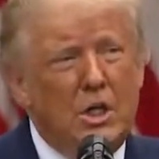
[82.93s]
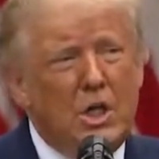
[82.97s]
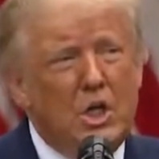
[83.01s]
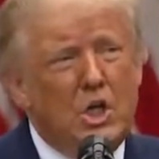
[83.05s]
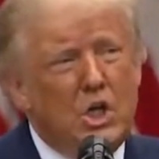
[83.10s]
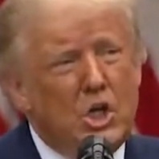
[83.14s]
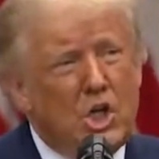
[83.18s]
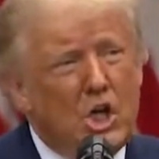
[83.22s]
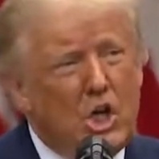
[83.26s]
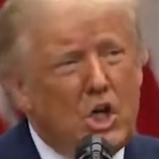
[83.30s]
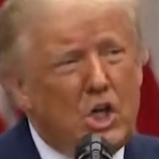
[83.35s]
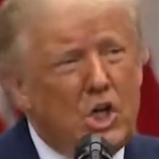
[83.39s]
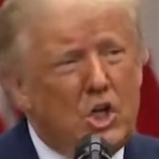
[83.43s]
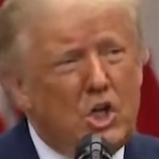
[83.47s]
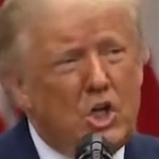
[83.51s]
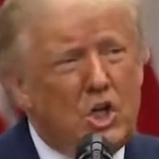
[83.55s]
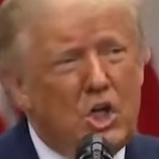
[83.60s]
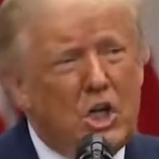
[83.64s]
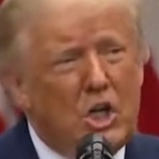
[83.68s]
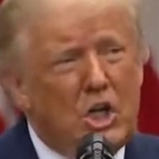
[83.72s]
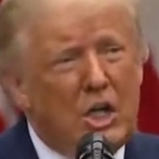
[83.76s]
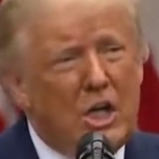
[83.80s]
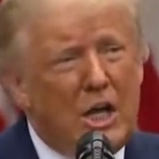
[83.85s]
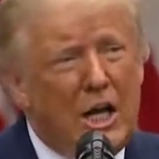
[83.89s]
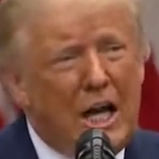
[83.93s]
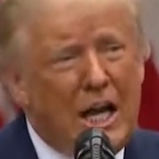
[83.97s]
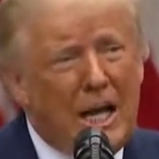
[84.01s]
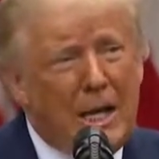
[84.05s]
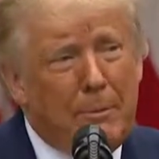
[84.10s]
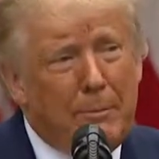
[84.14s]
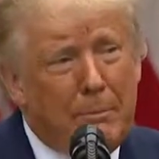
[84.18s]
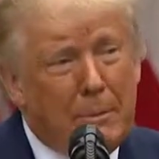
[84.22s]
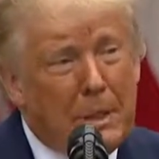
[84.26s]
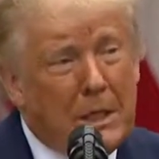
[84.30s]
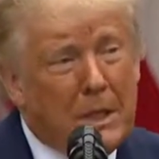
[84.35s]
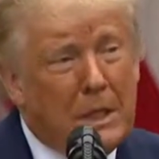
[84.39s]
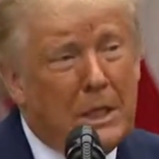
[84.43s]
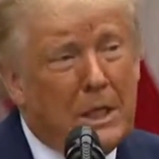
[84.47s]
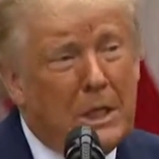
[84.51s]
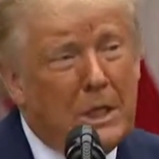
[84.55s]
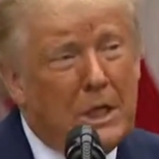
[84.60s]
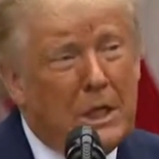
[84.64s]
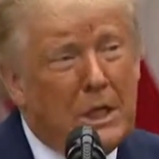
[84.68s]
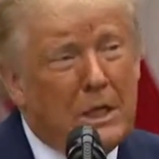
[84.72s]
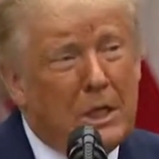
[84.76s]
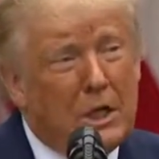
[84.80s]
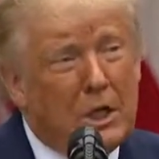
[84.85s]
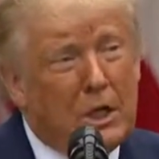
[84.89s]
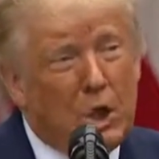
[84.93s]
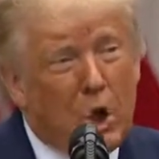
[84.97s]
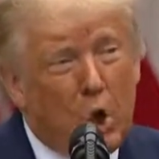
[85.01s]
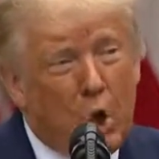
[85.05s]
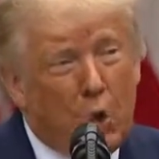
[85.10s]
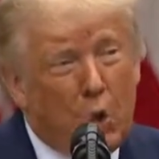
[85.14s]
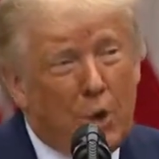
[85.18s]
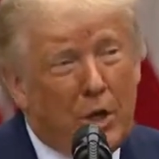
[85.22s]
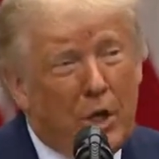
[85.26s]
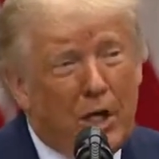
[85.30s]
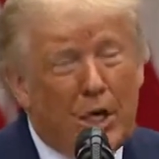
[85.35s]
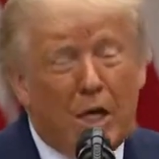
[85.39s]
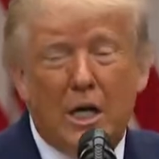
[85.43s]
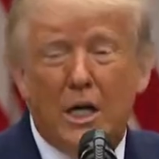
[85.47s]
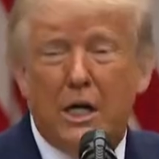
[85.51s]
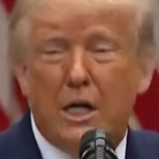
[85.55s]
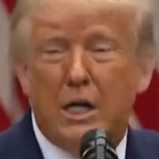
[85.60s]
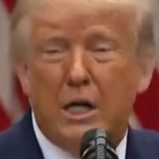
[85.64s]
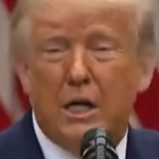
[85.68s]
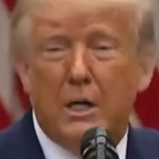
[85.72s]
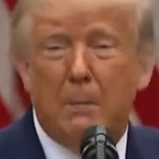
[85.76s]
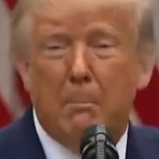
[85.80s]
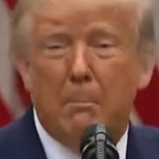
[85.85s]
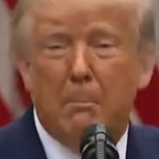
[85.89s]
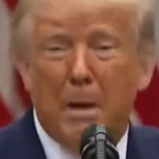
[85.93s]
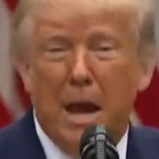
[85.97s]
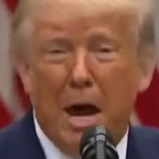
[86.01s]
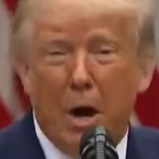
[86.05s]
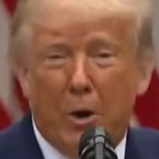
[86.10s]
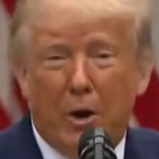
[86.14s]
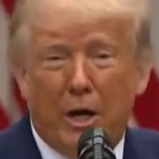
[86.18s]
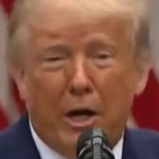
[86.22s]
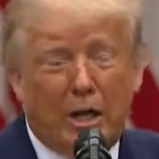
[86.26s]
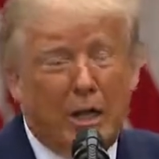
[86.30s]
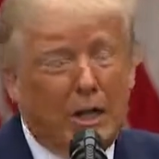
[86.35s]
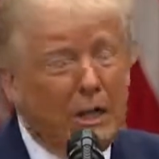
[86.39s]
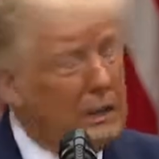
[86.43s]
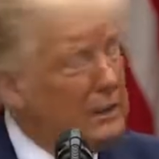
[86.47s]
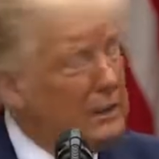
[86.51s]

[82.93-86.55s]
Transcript: Judge Amy Coney Barrett.